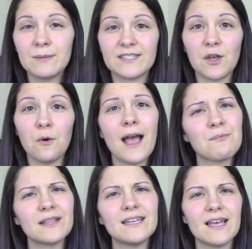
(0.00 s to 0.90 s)
But so I
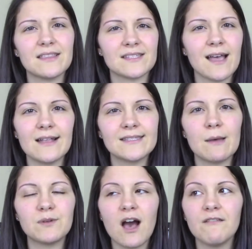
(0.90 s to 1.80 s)
really like this
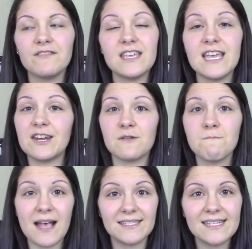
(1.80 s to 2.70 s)
concept of the inner
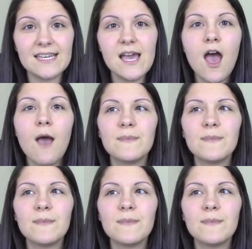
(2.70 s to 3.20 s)
bestie,